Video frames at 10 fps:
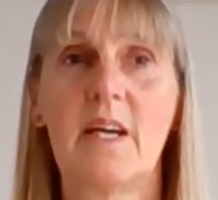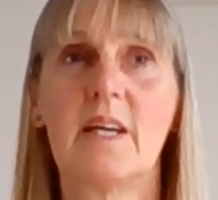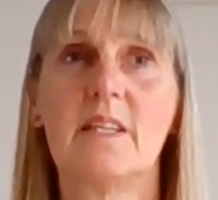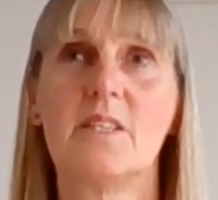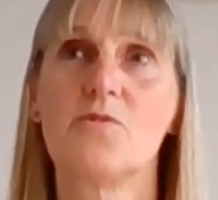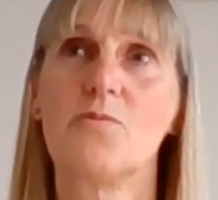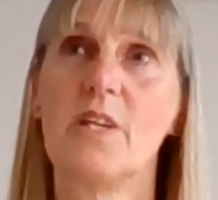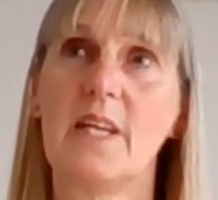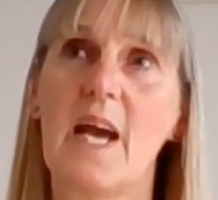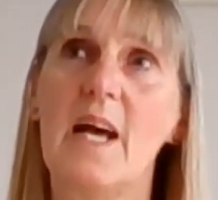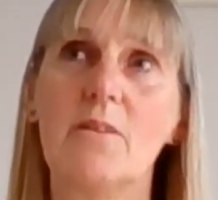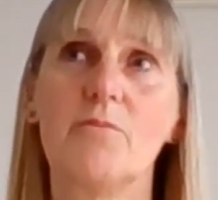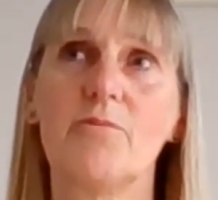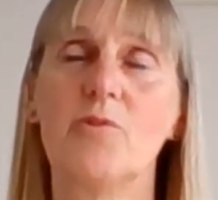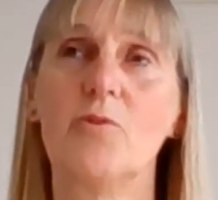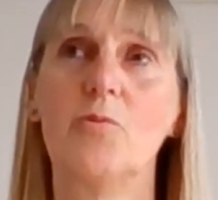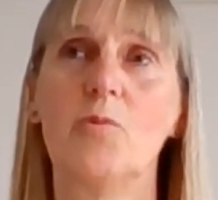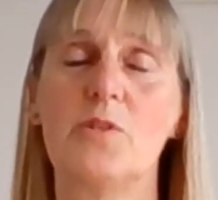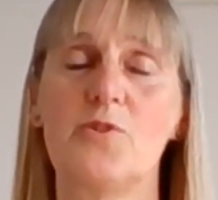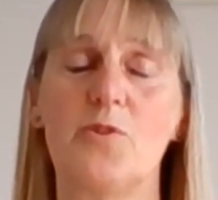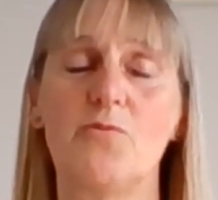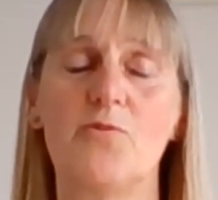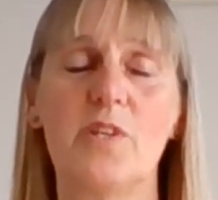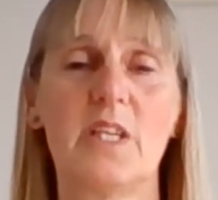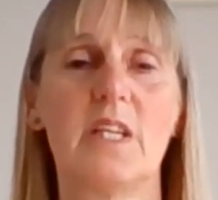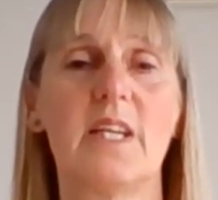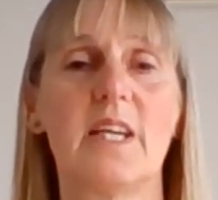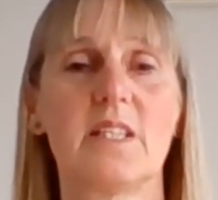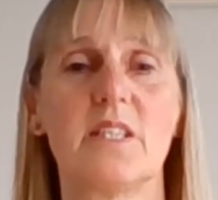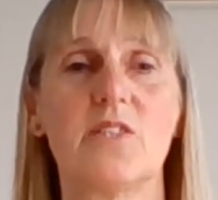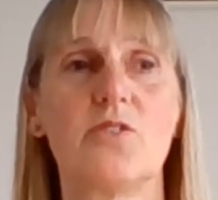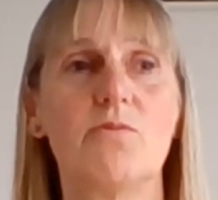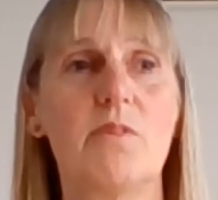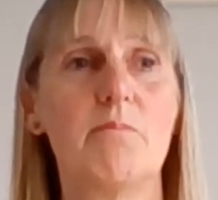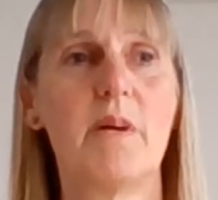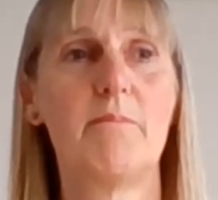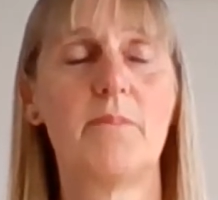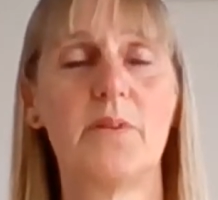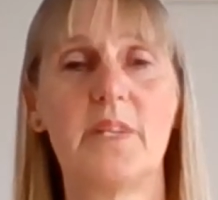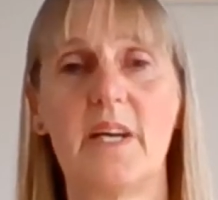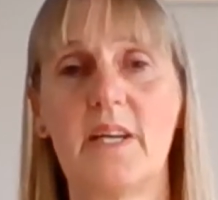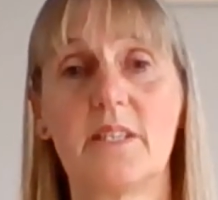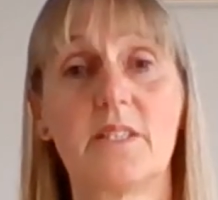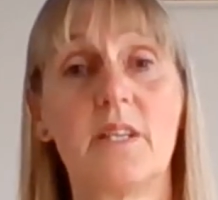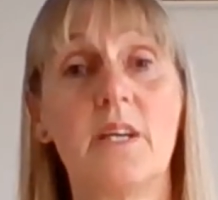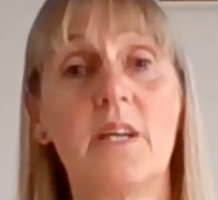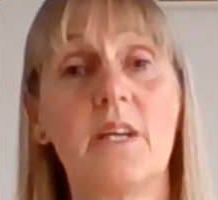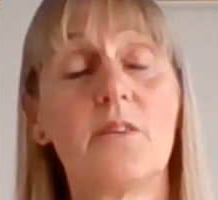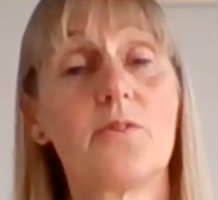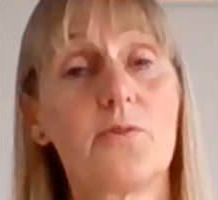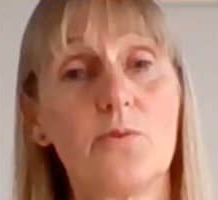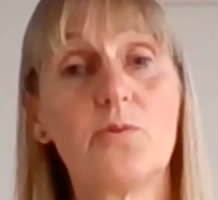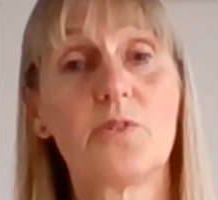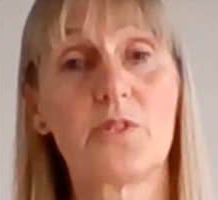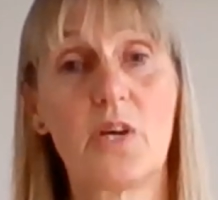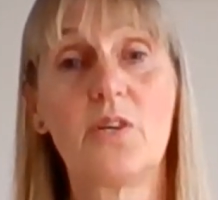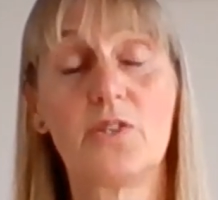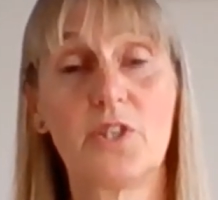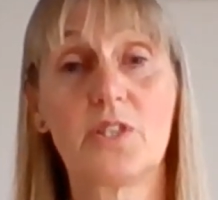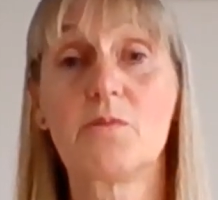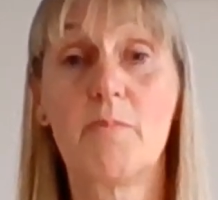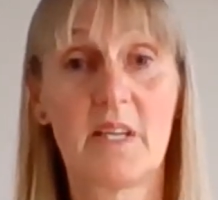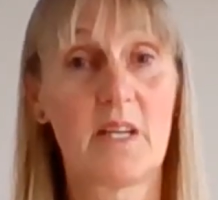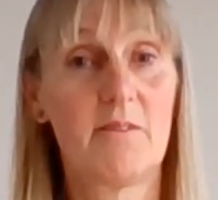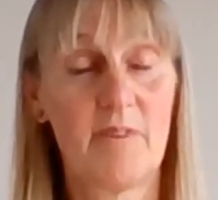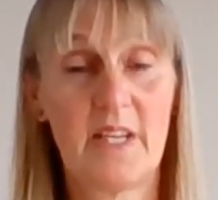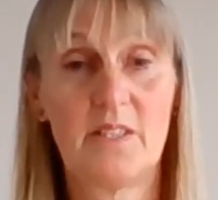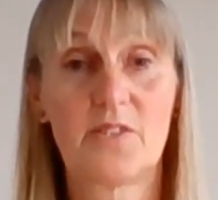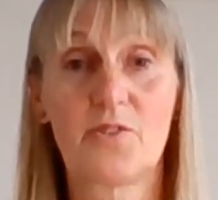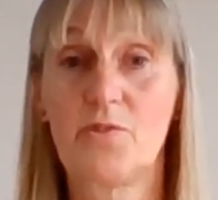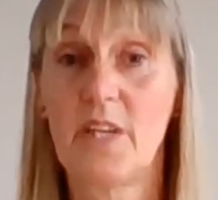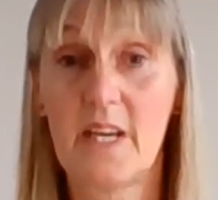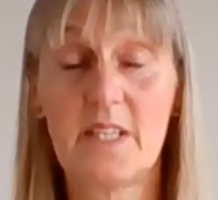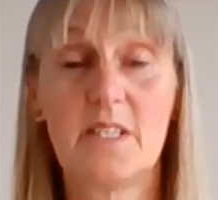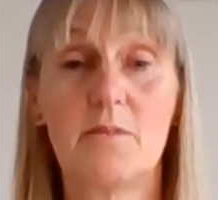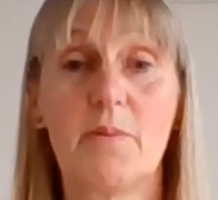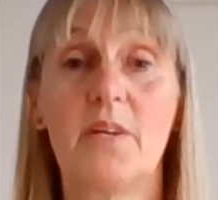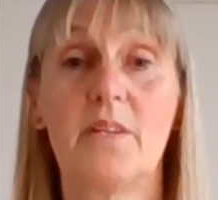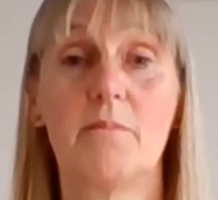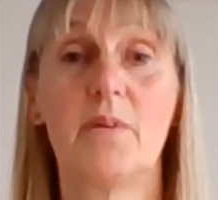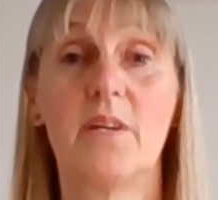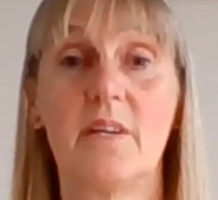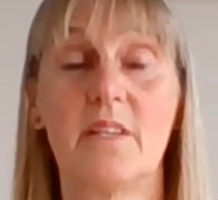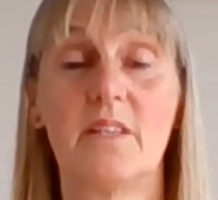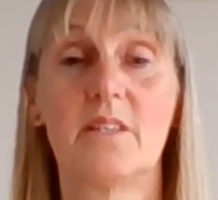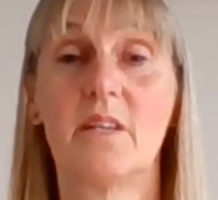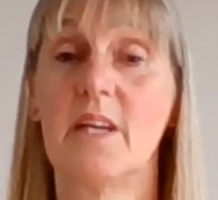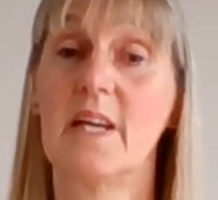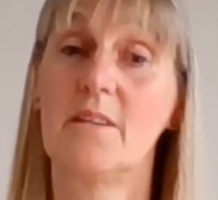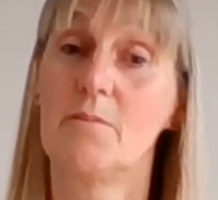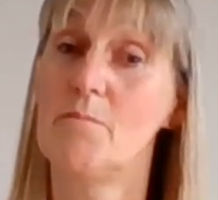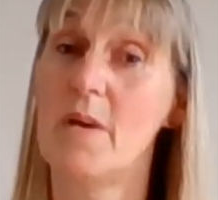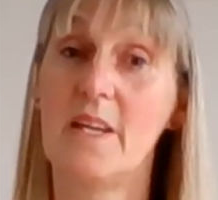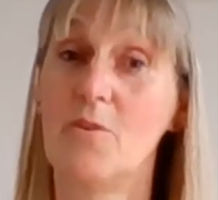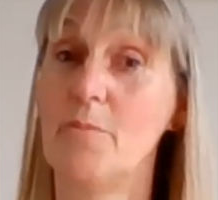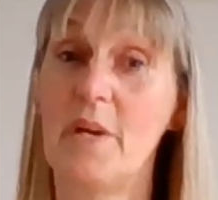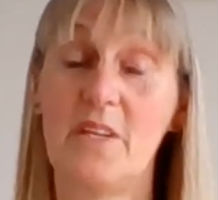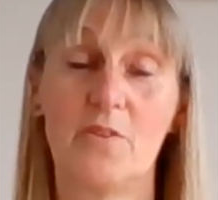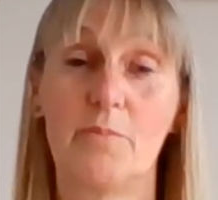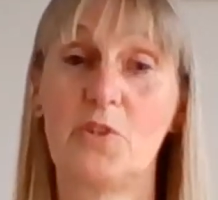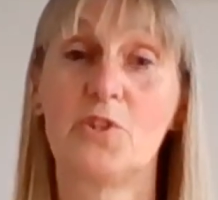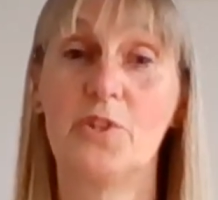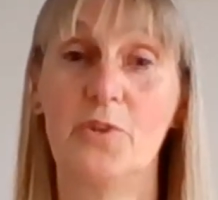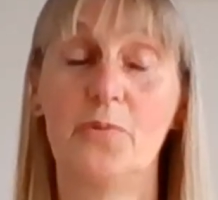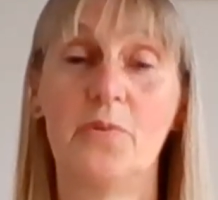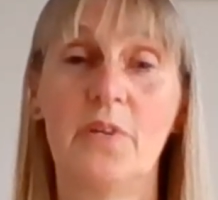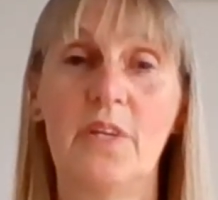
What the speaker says: And it's really helpful once you've reconnected to remember that thoughts are just mental events created by the mind and may or may not be true.